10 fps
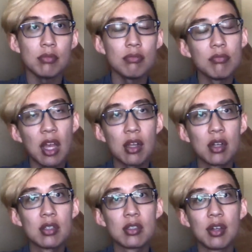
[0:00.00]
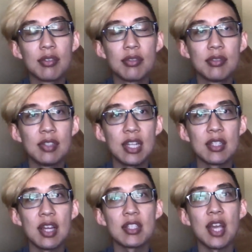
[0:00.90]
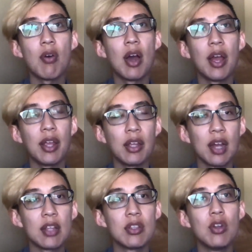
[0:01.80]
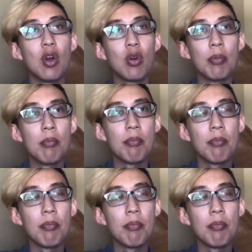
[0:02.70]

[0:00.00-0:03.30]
That kind of stuff. That's how I got to know him.